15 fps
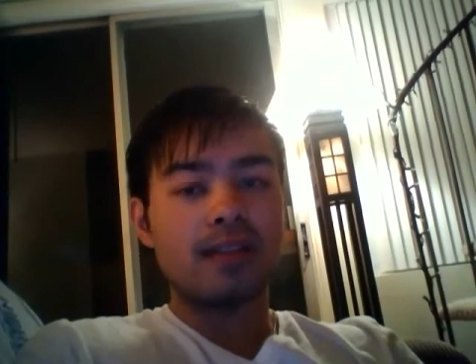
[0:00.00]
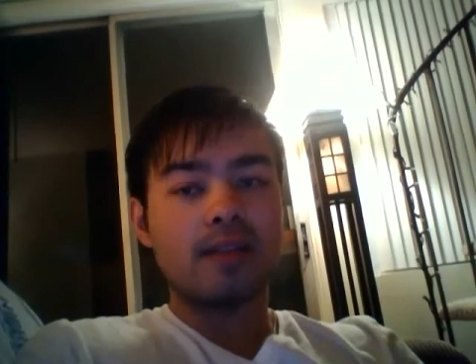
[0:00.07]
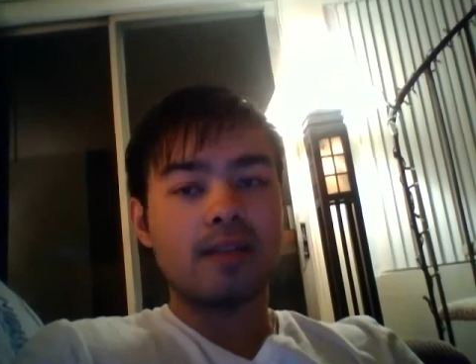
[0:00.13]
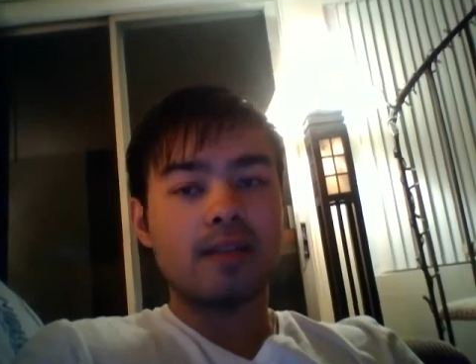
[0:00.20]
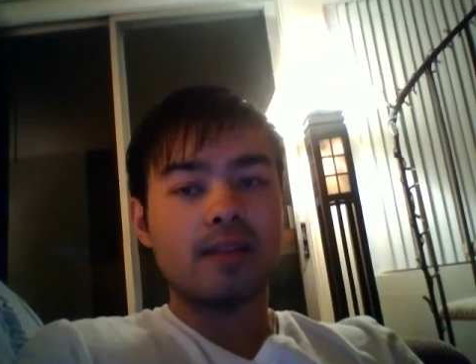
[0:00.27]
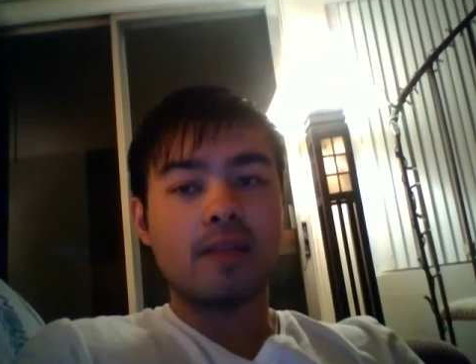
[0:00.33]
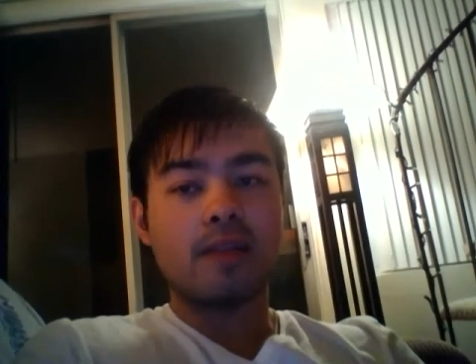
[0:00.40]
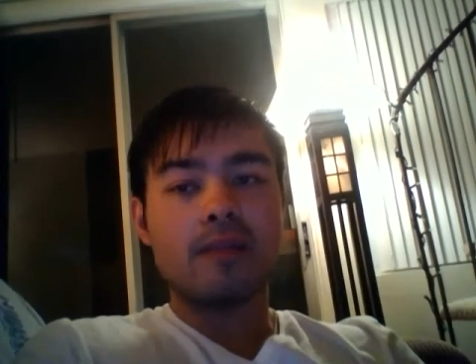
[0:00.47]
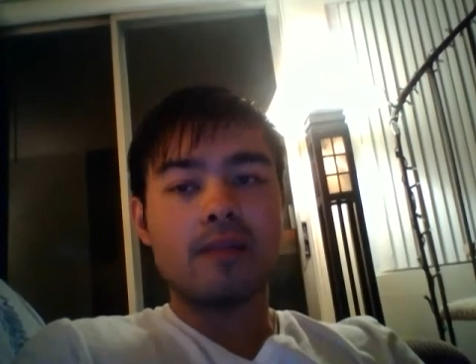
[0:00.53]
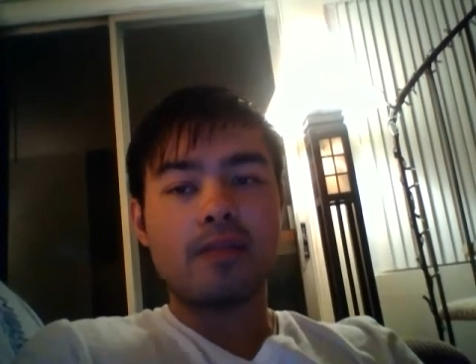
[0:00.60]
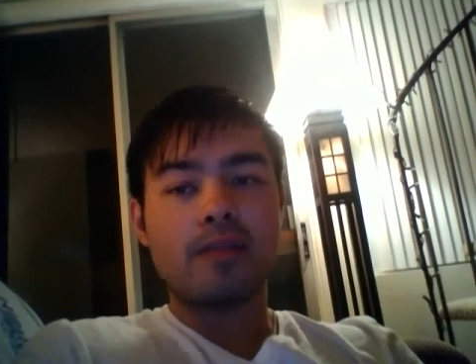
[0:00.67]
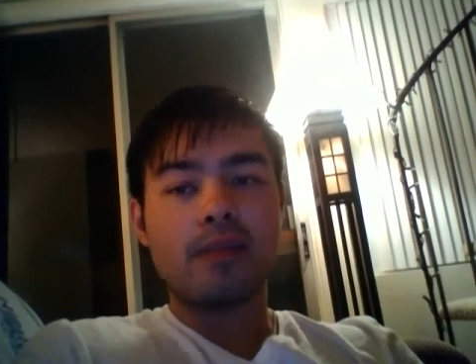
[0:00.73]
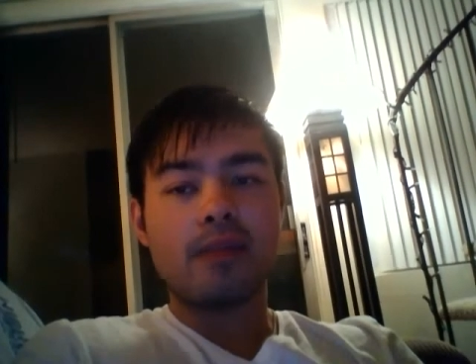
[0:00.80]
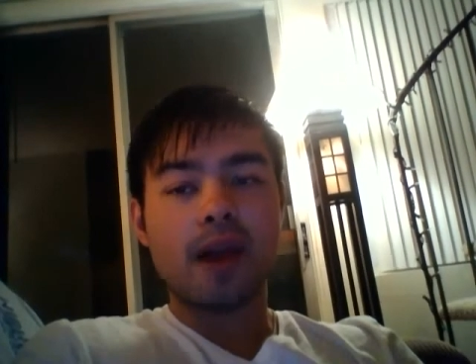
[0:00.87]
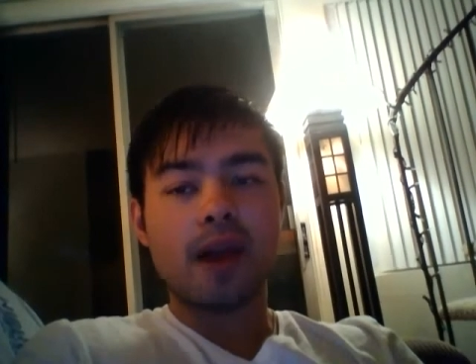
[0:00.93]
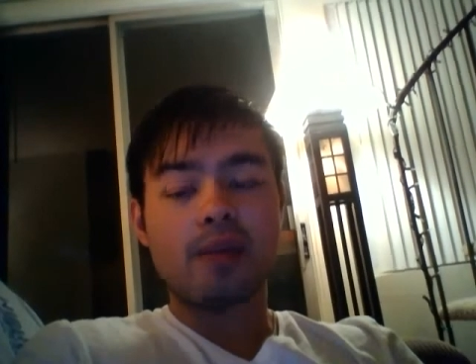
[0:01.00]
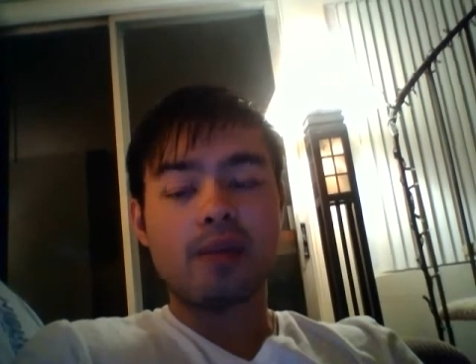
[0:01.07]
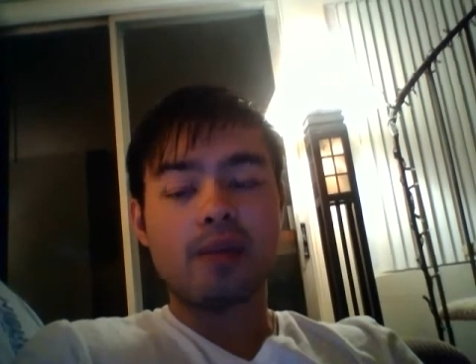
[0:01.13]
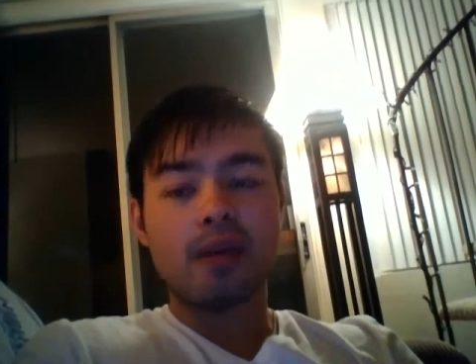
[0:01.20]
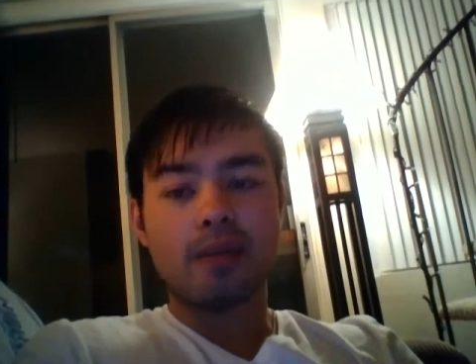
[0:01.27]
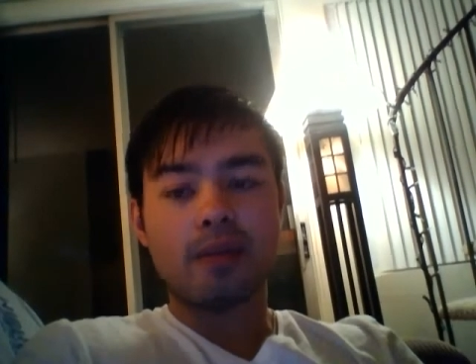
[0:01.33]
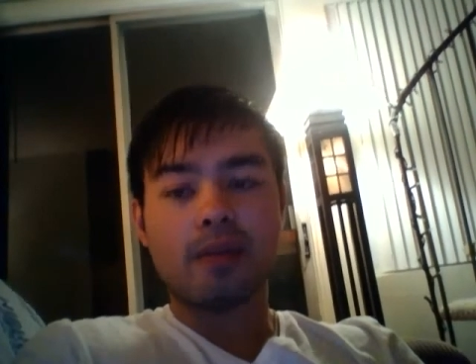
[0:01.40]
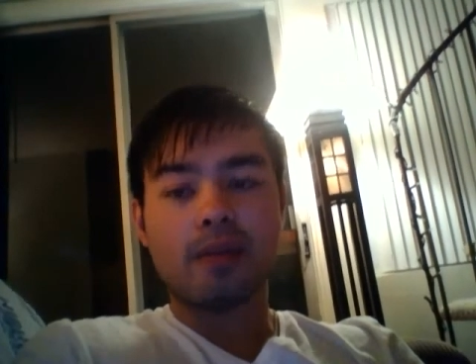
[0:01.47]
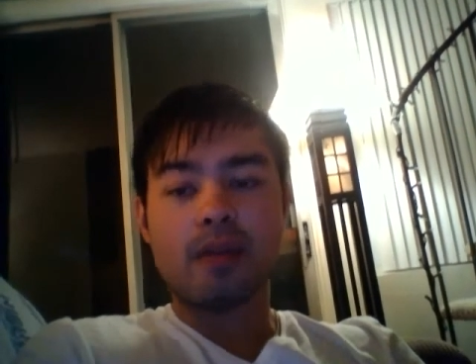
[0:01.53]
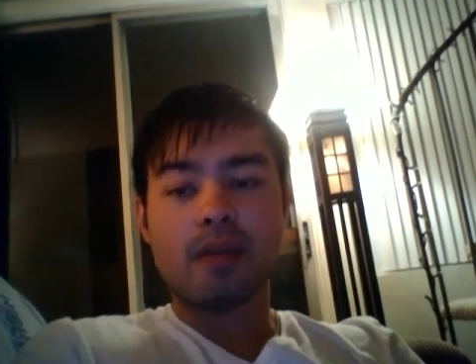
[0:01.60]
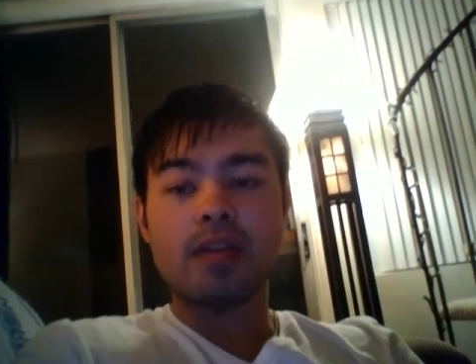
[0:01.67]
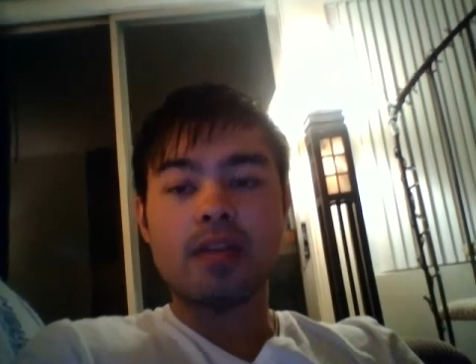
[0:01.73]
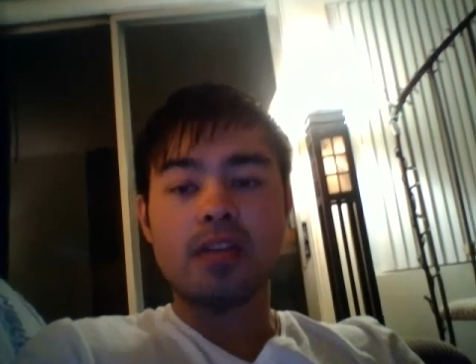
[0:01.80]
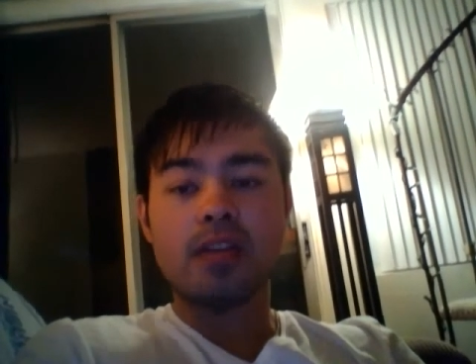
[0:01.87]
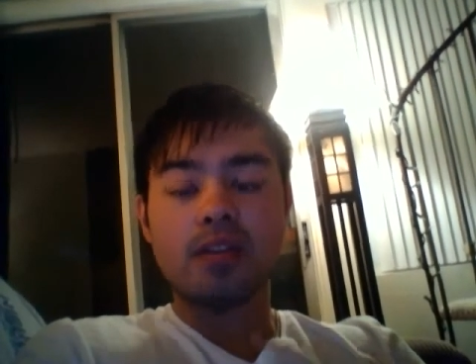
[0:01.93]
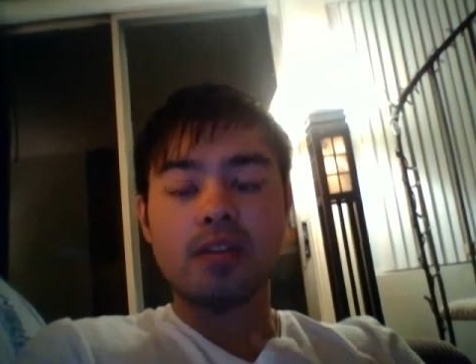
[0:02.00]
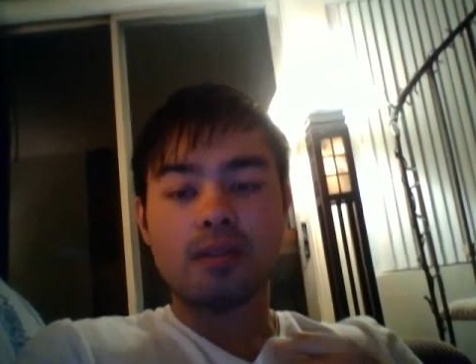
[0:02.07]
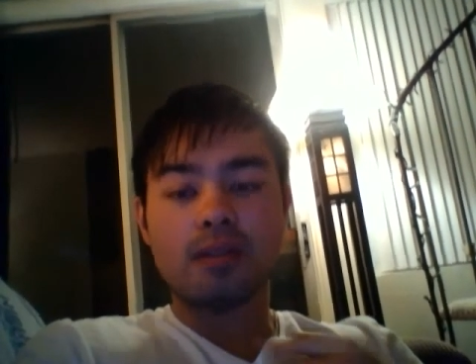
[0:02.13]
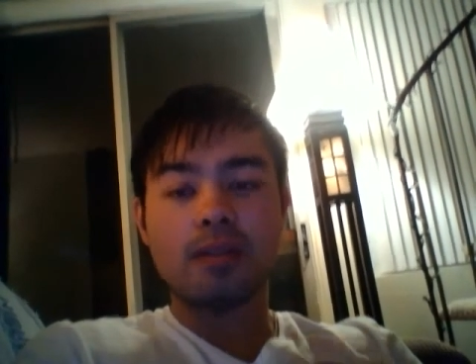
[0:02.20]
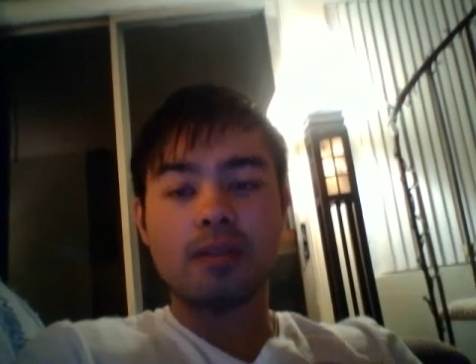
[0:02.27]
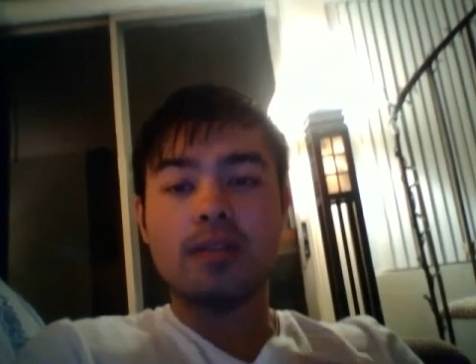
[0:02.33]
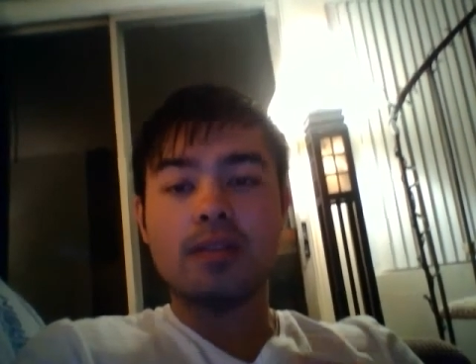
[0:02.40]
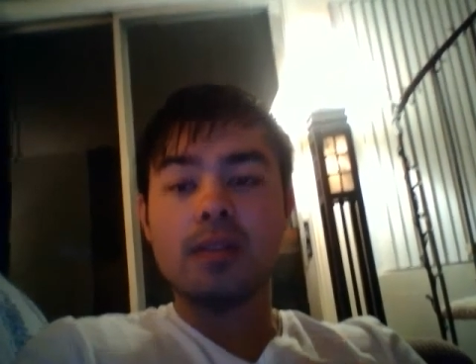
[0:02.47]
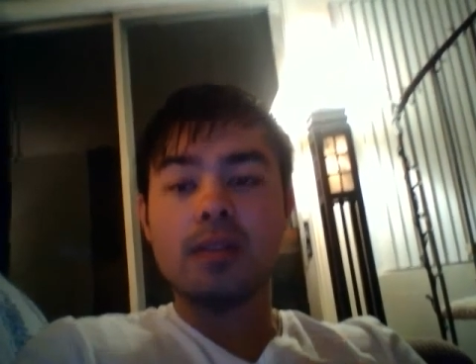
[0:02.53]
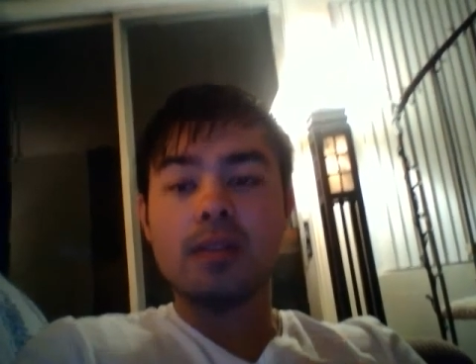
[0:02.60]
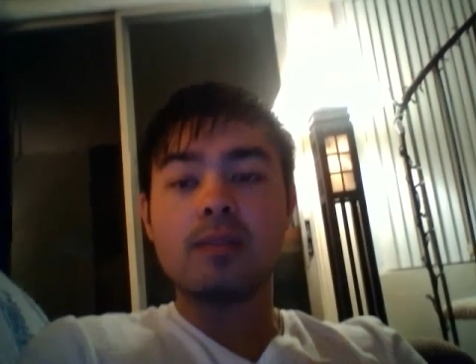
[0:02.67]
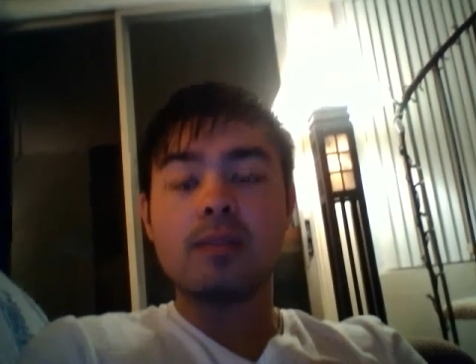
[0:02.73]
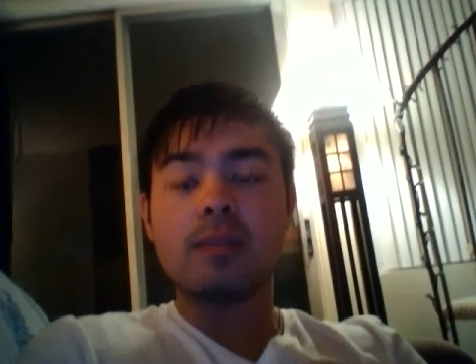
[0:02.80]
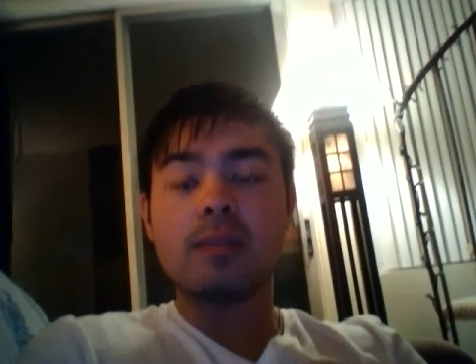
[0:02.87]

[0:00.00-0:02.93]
it from the bottom up, the foundation of the team.